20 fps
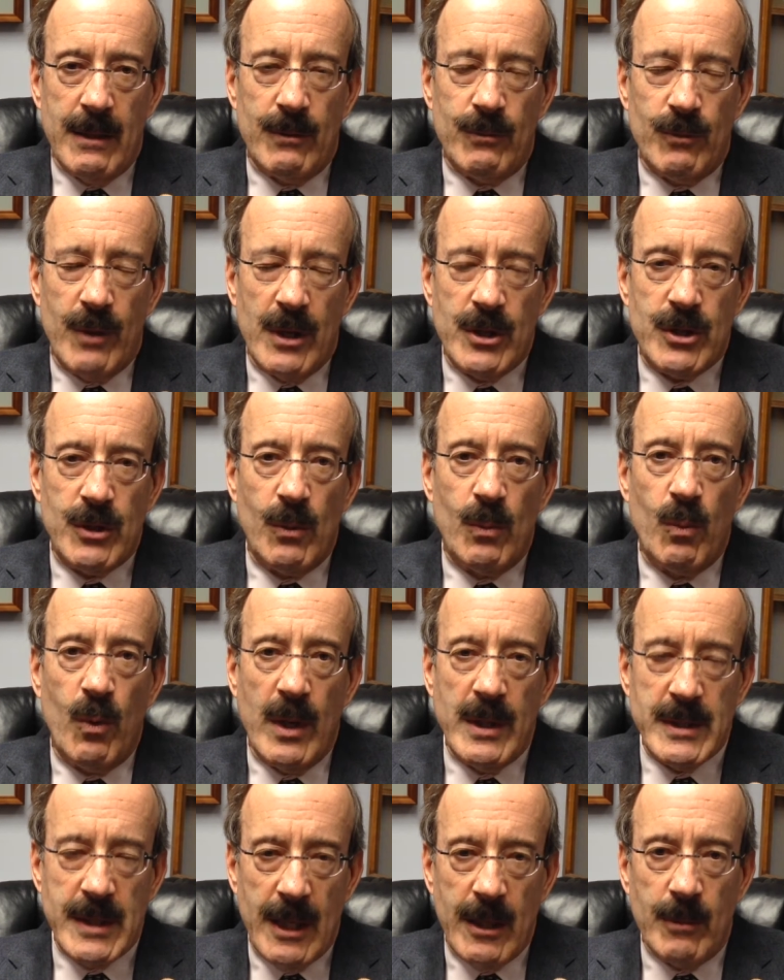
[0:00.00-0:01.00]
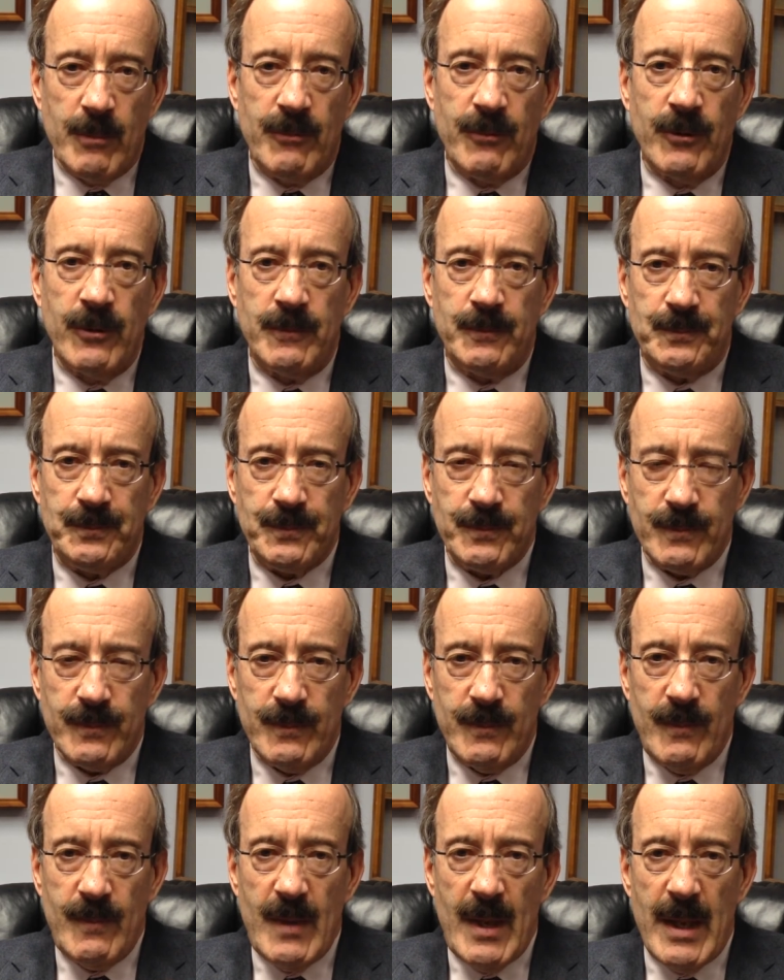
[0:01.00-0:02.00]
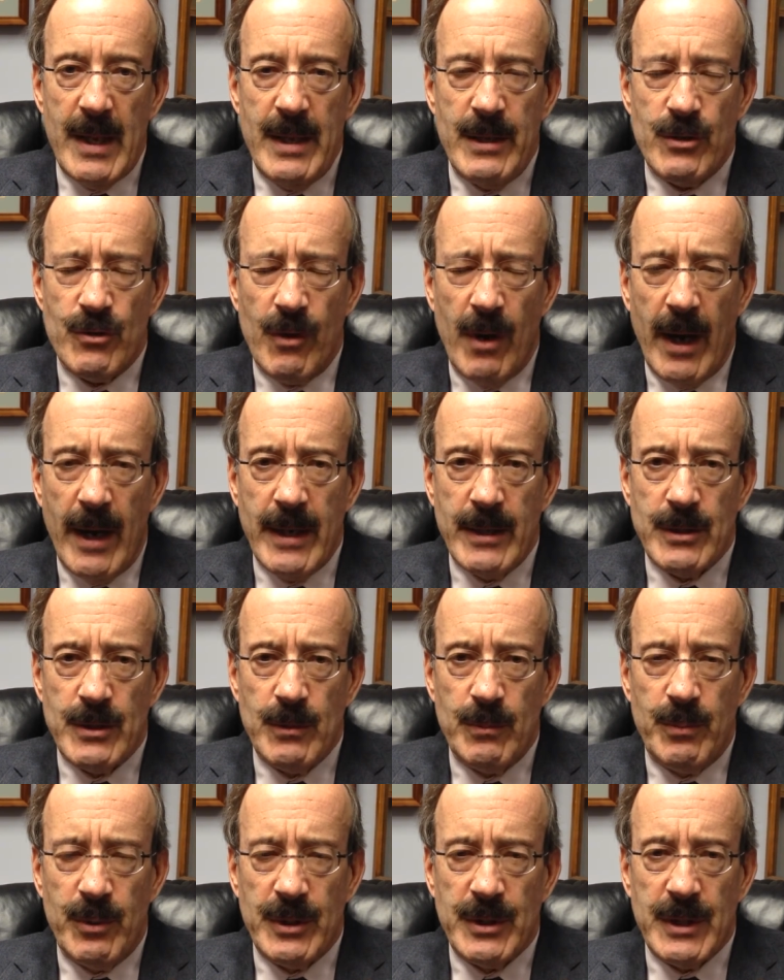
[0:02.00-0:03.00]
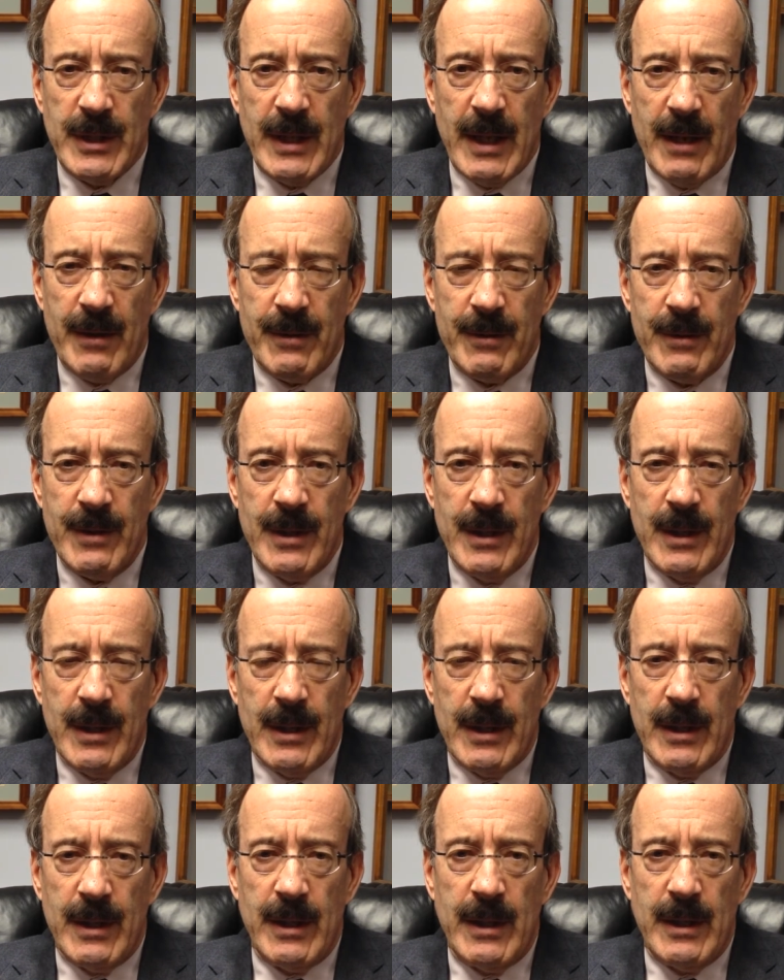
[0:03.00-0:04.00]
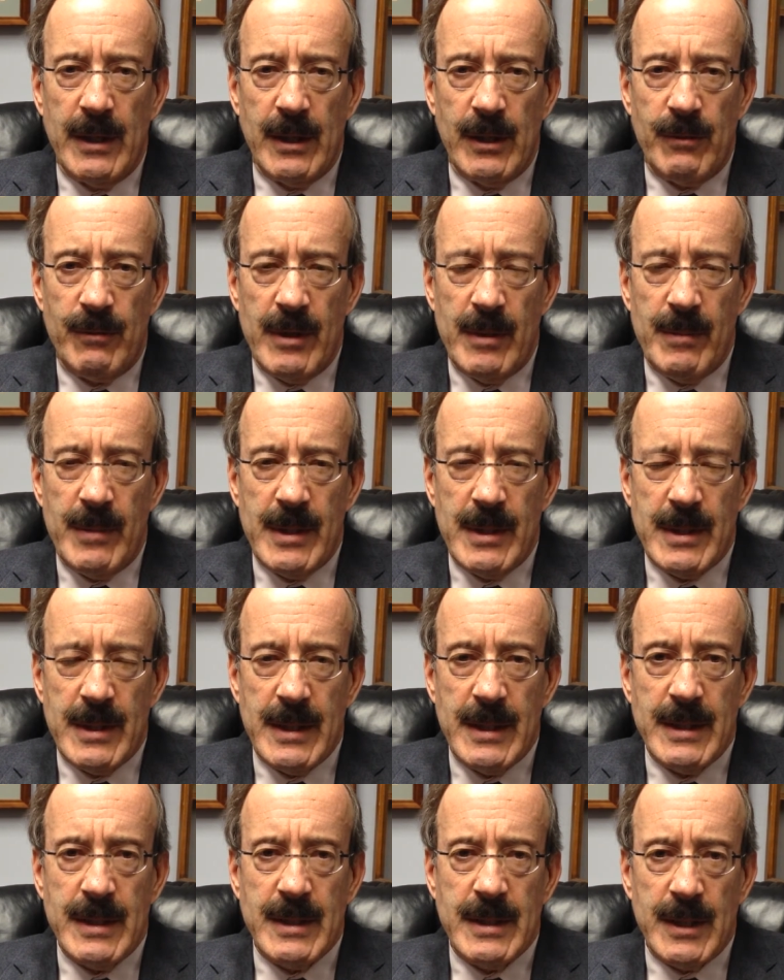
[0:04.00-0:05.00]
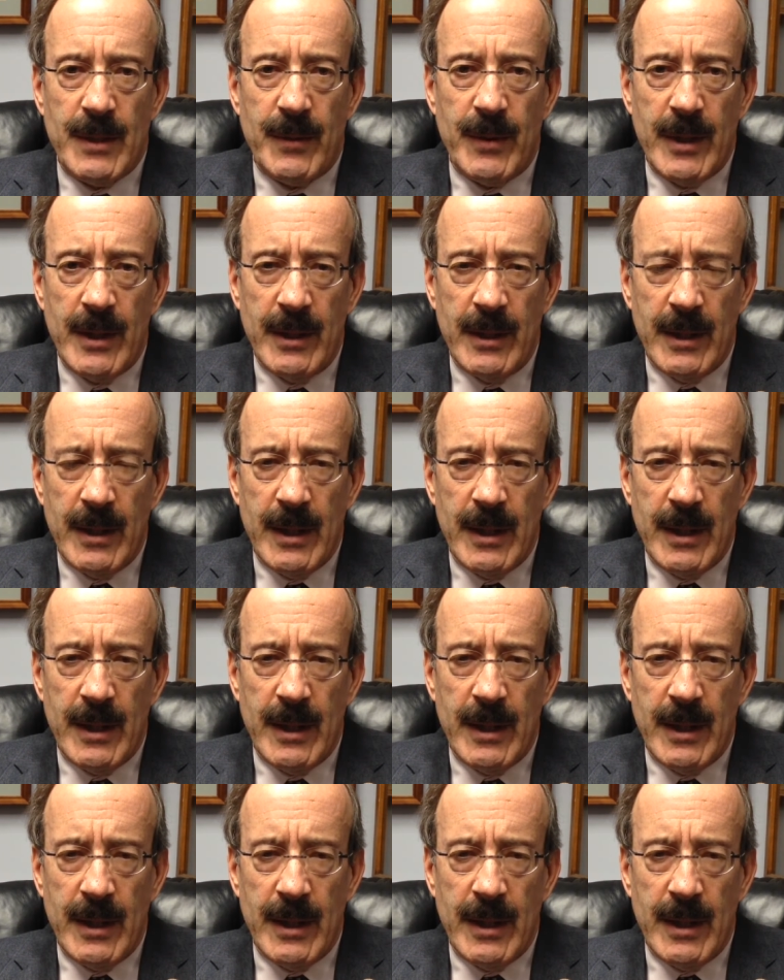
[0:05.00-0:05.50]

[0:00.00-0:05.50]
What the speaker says: Russia was helpful in trying to put together an agreement in Syria,